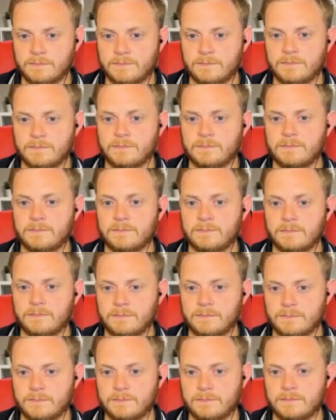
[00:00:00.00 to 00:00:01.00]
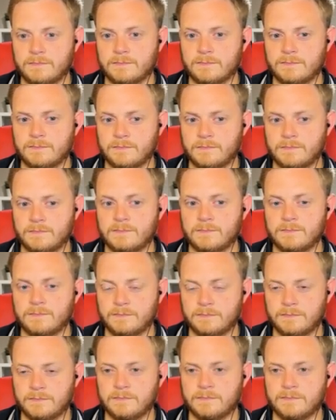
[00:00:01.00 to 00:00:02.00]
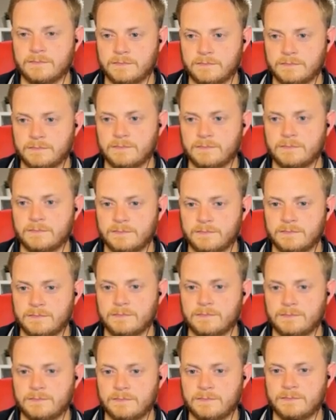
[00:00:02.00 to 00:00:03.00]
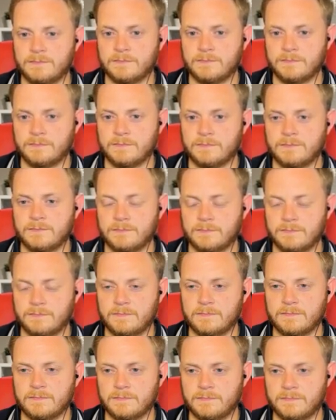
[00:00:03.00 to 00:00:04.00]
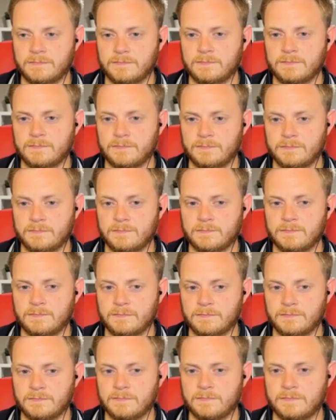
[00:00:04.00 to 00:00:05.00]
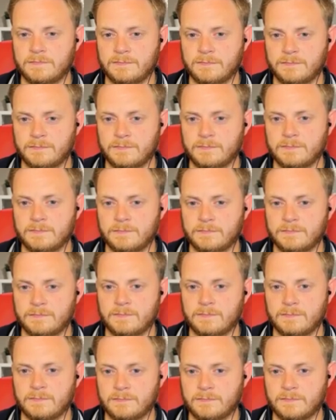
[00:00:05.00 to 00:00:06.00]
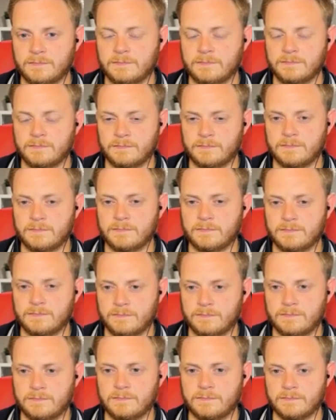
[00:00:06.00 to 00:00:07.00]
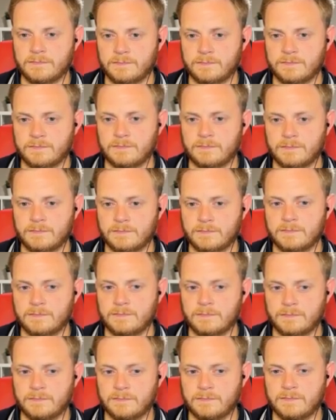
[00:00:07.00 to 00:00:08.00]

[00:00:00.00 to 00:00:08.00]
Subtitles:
The person shown says nothing.